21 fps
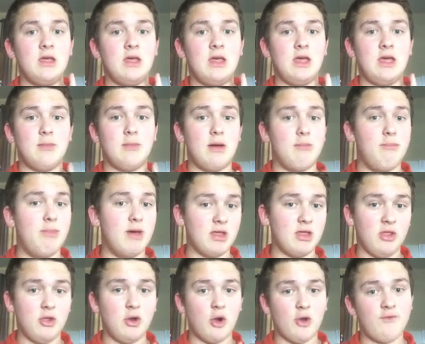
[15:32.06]
my best
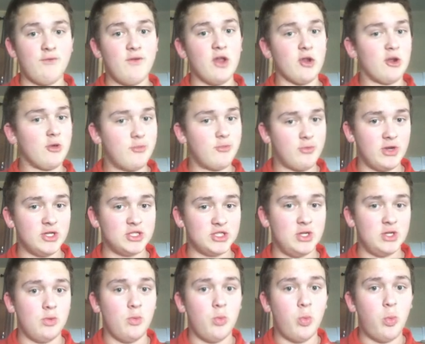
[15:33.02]
Darth Vader
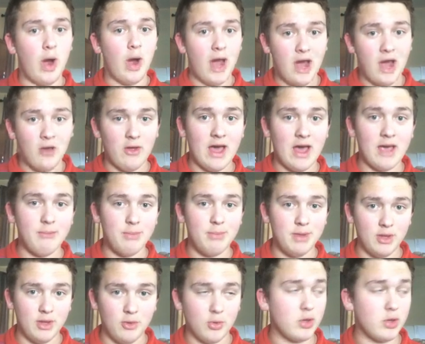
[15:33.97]
impression while I
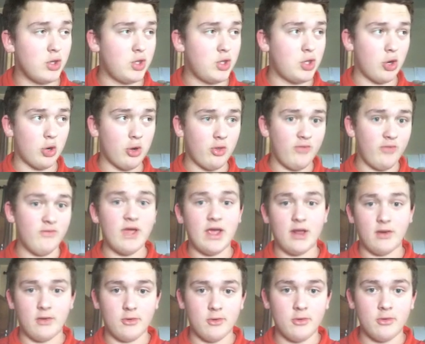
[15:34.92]
build Darth
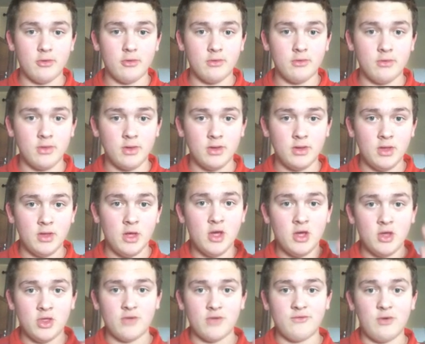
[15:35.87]
Vader.
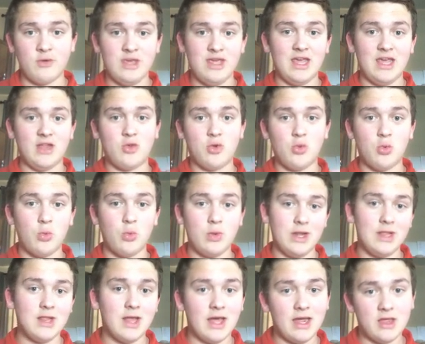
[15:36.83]
So if we can get 20
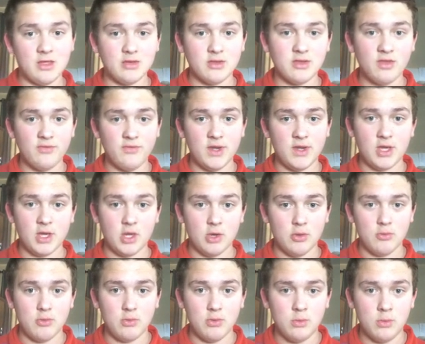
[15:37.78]
likes on this video,
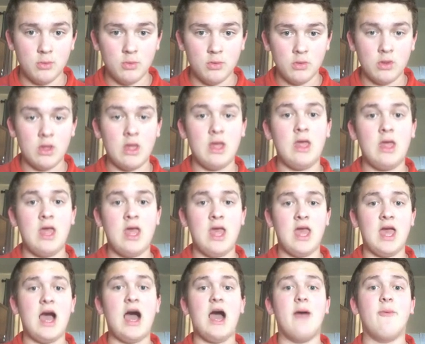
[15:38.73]

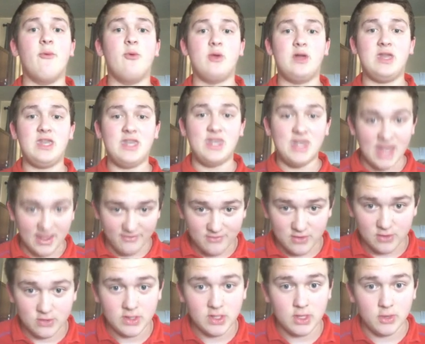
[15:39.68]
I will
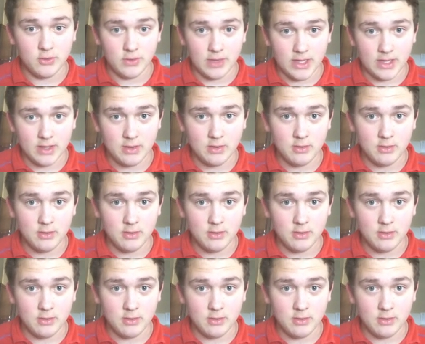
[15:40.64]
definitely do that.